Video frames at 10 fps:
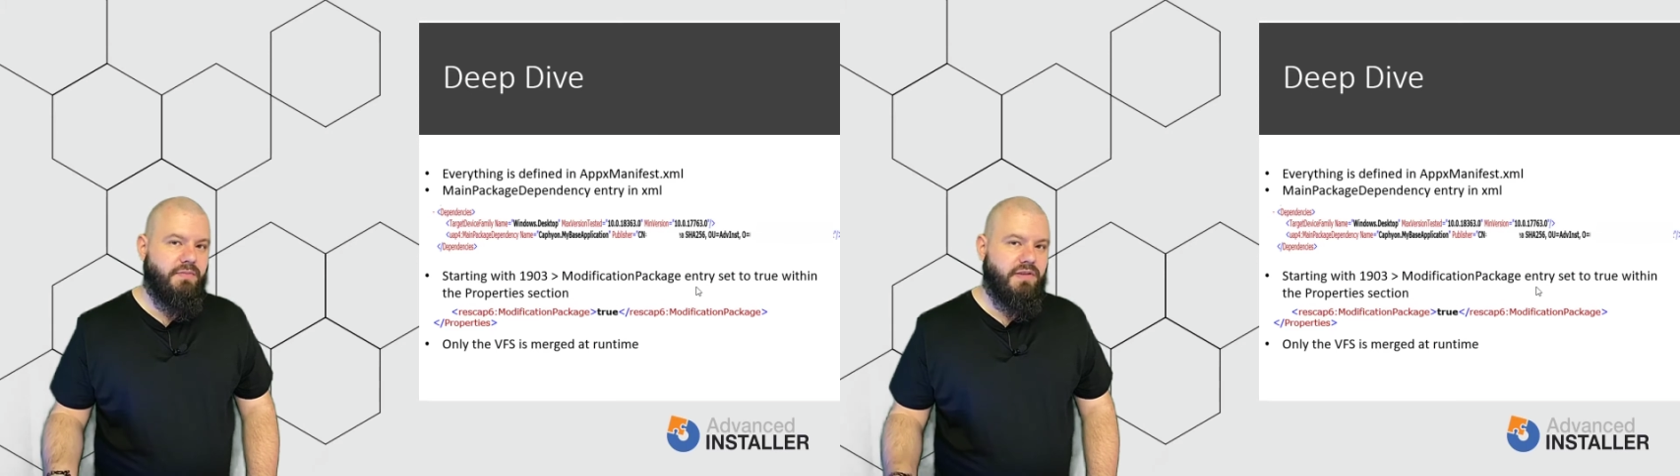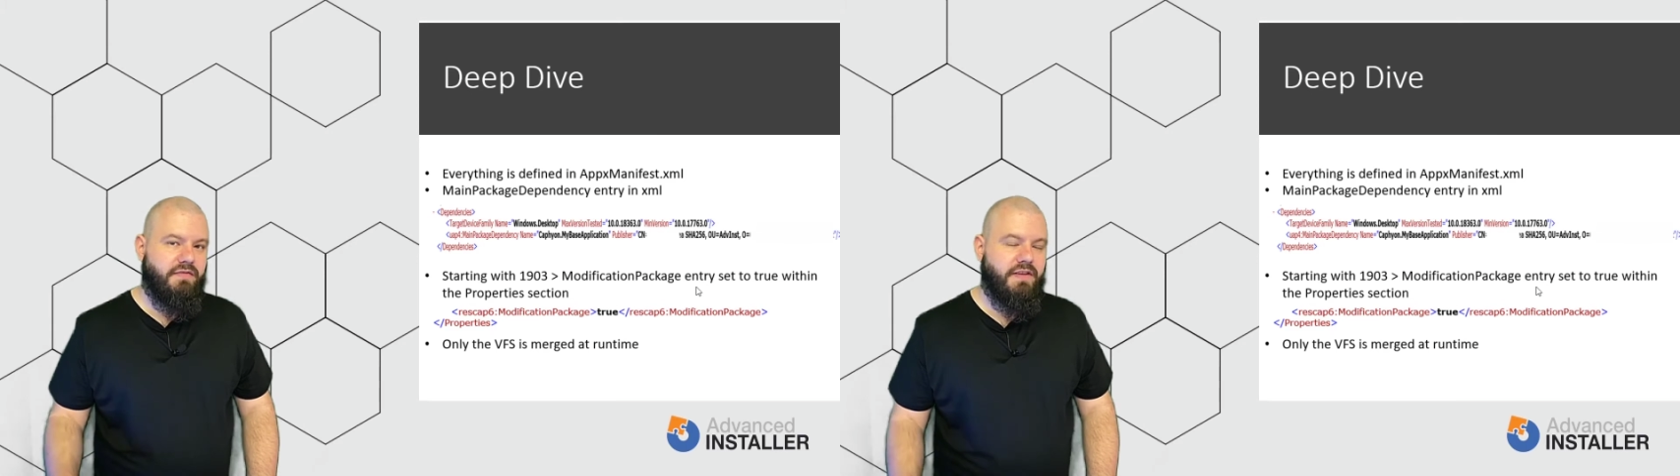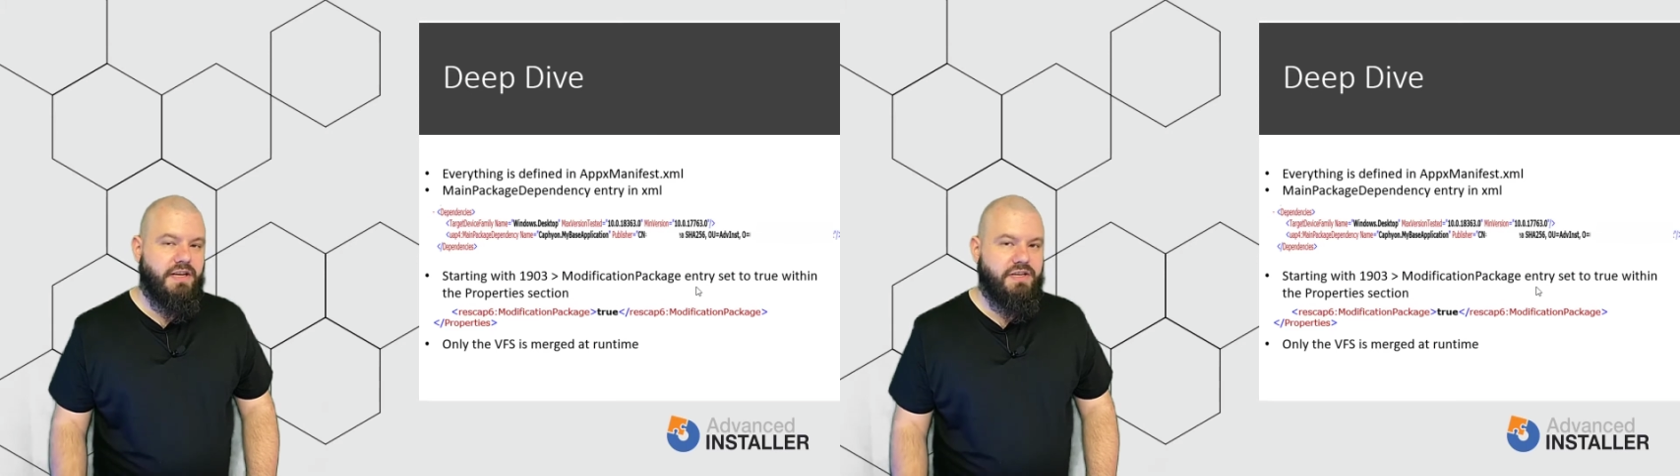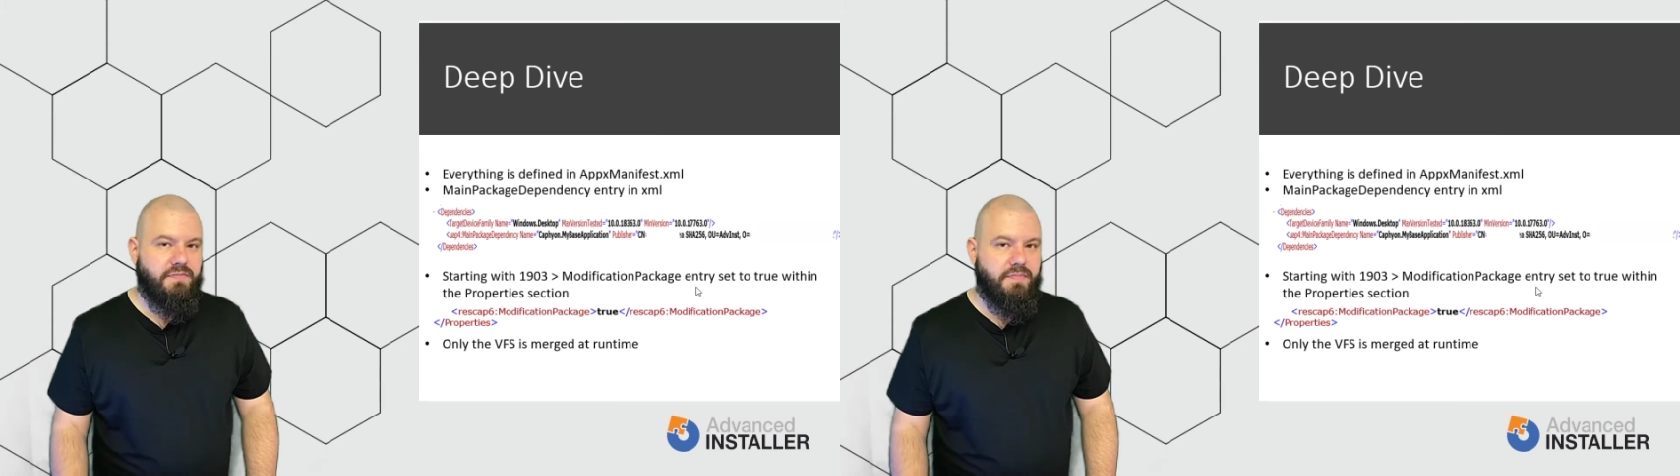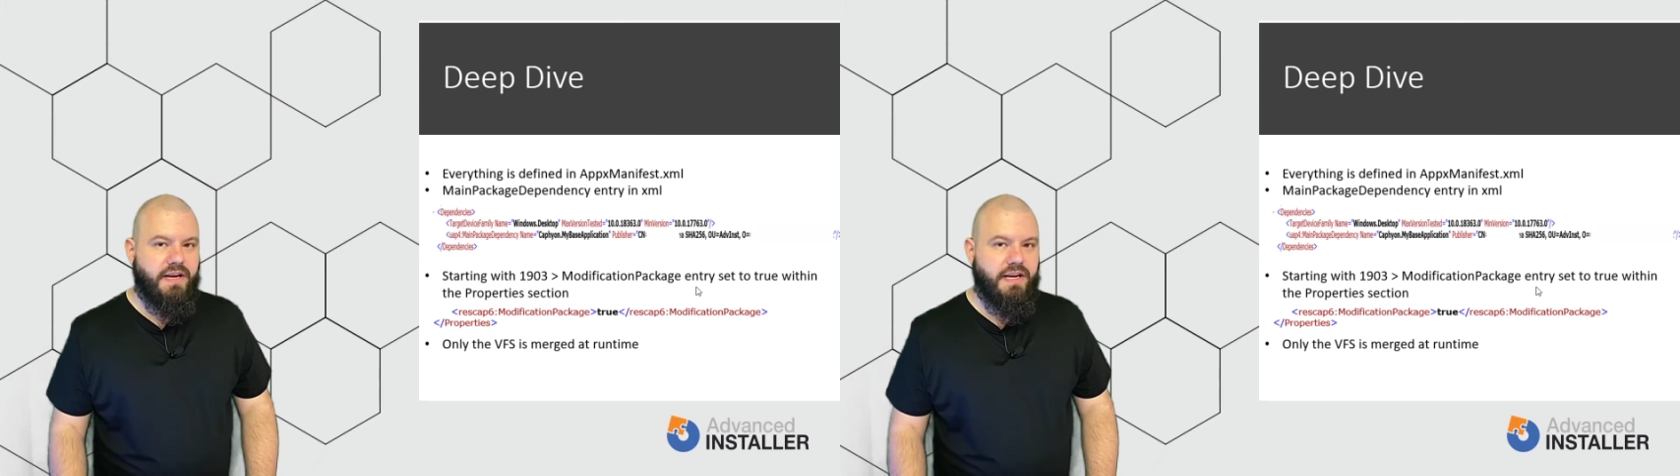a
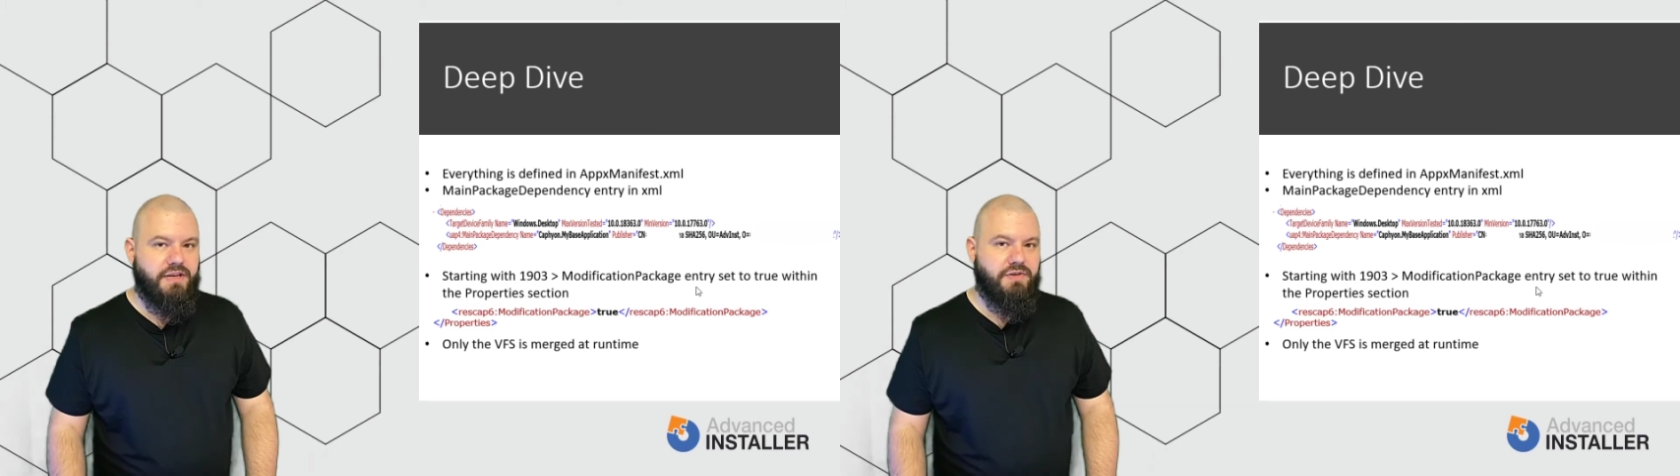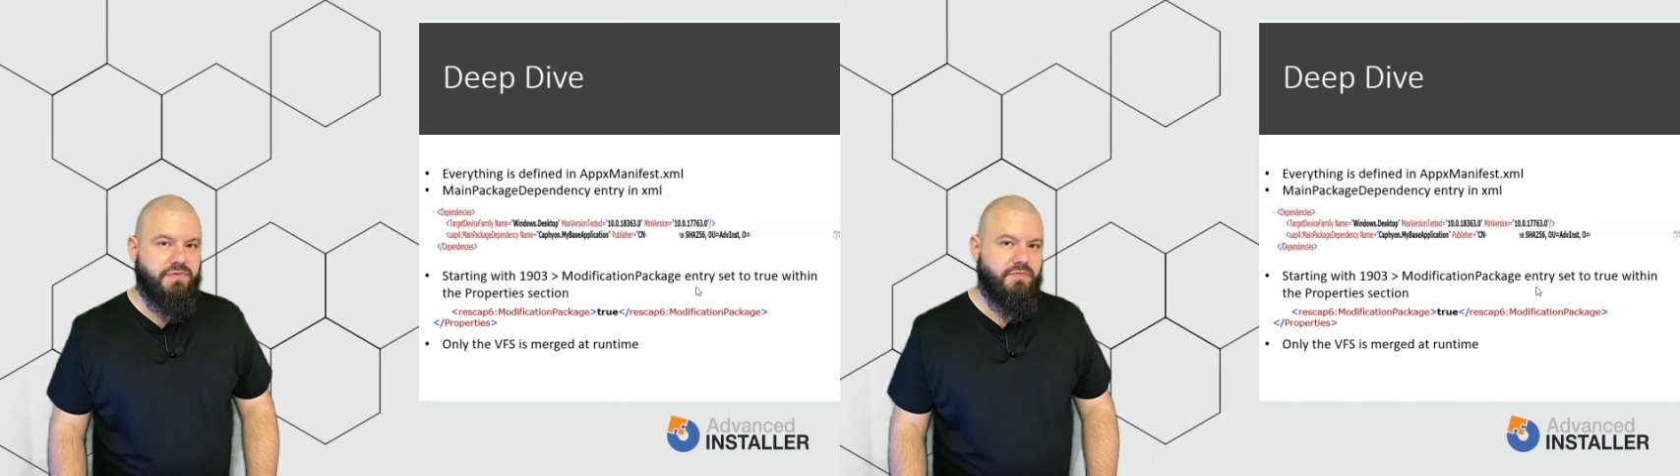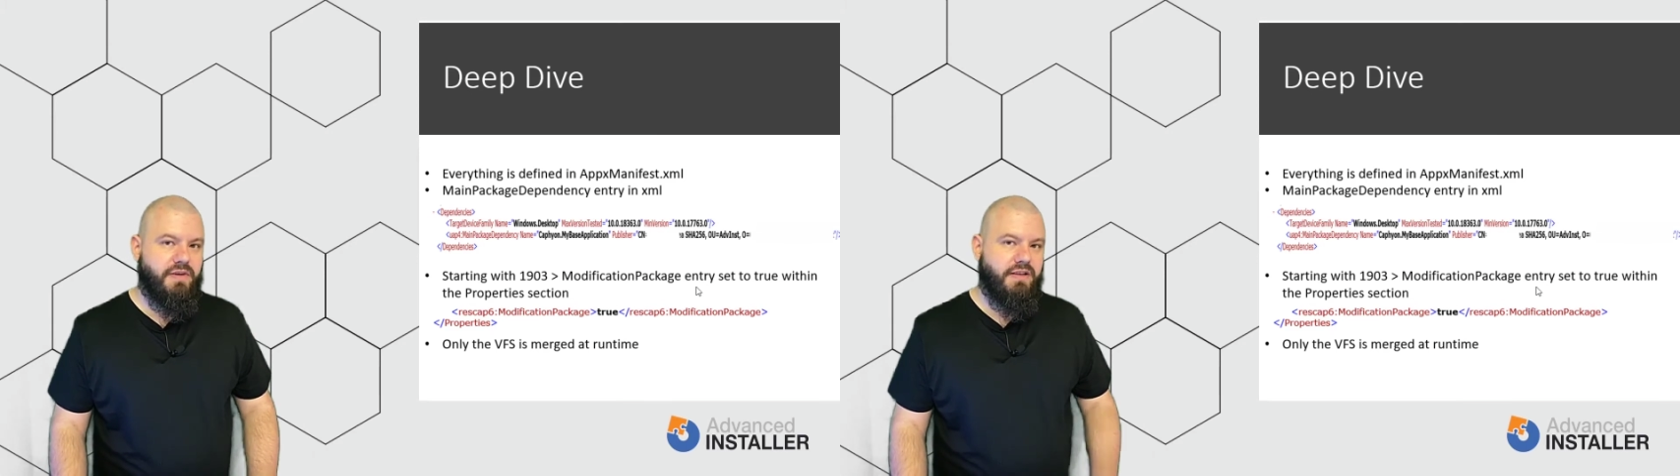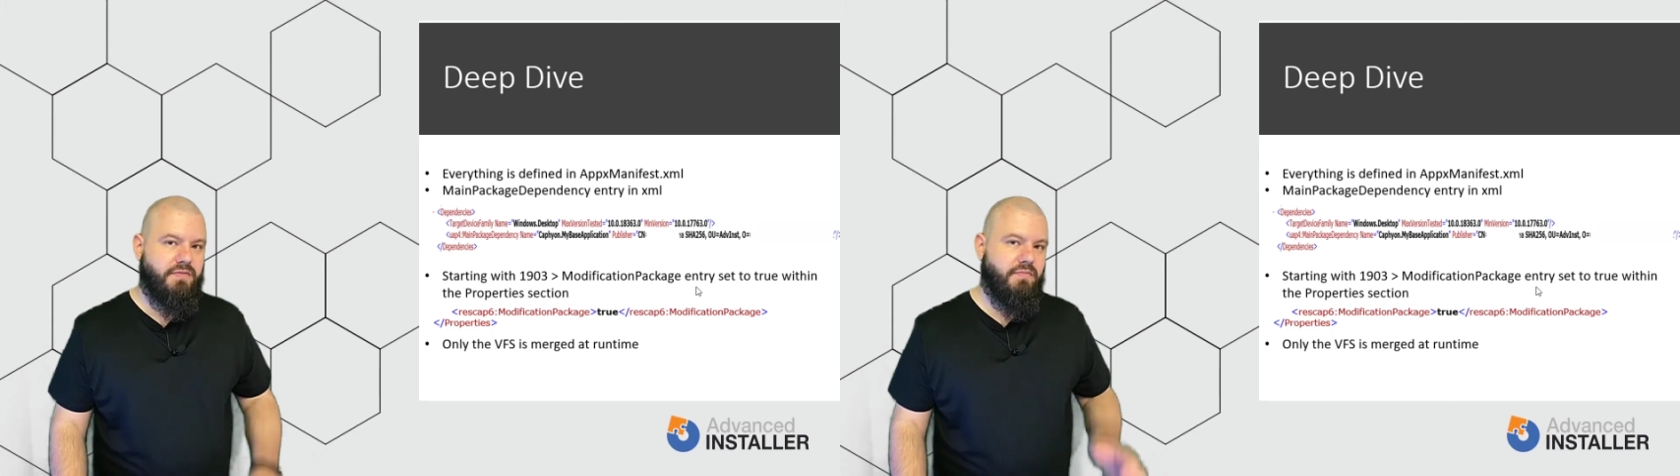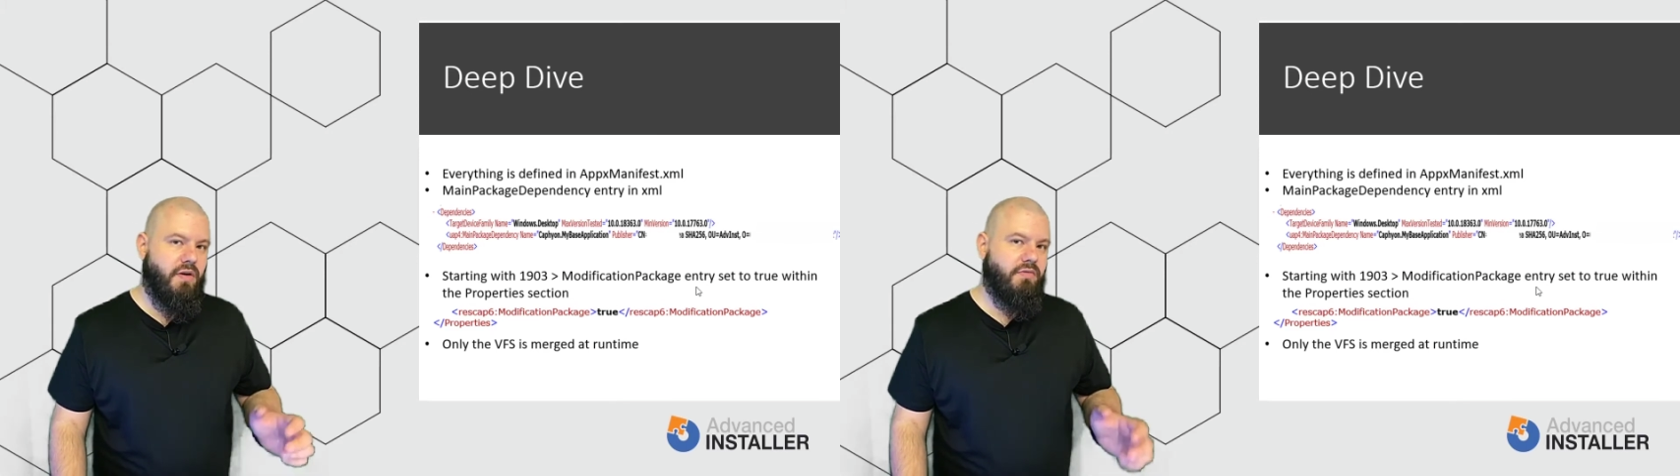modification package with
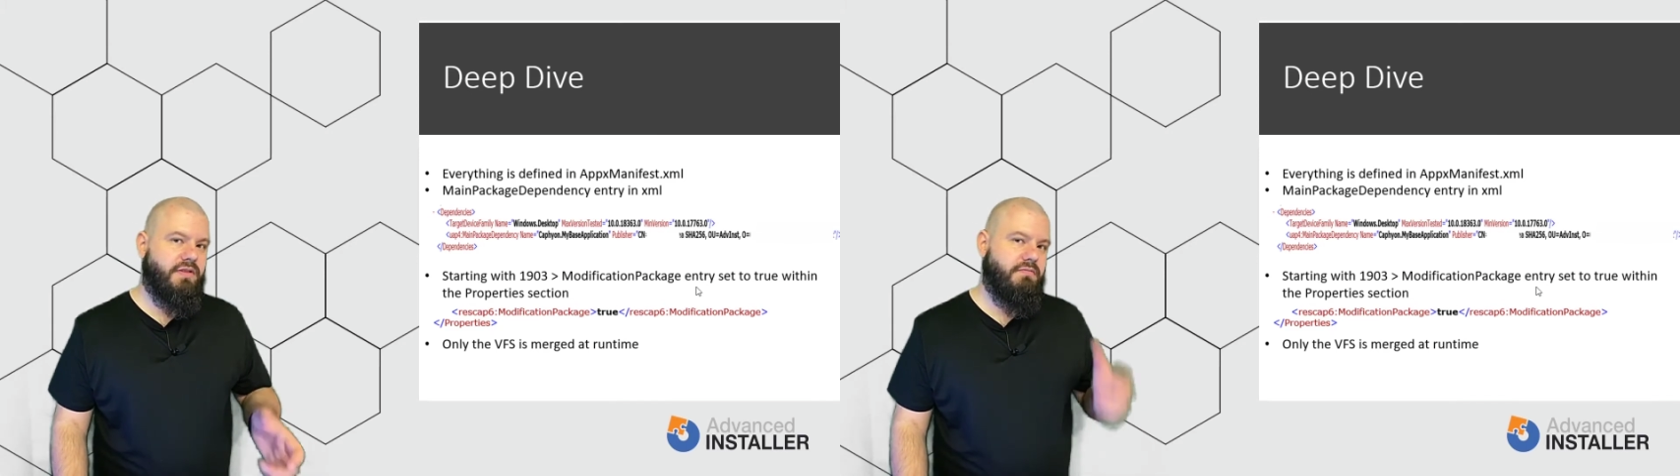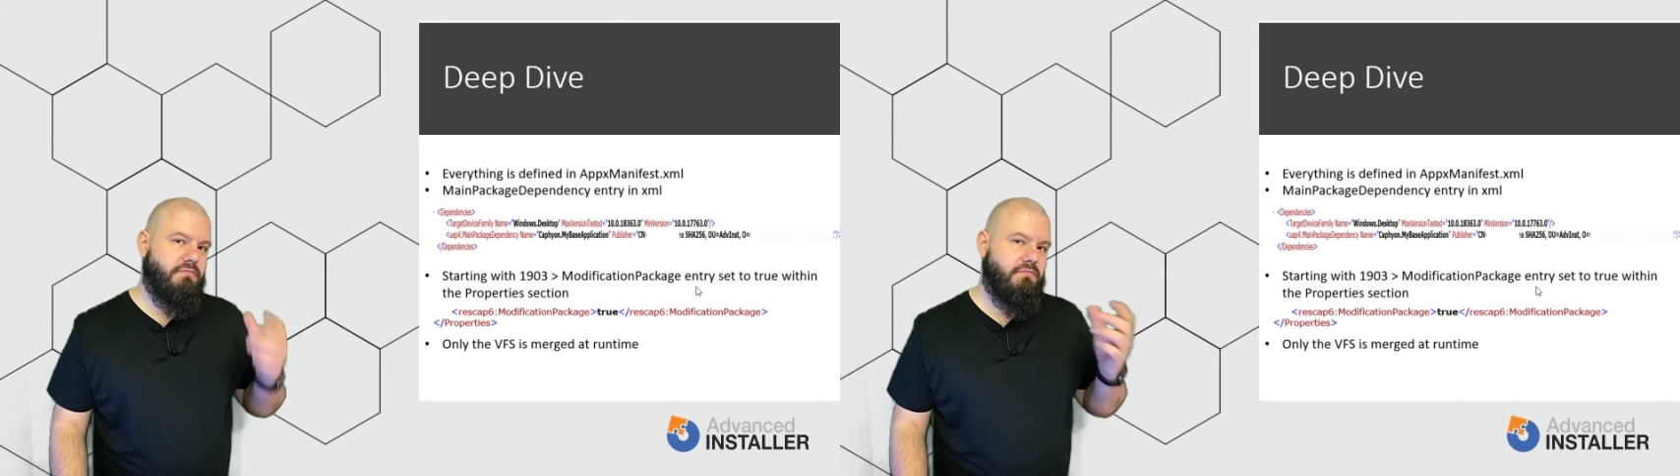both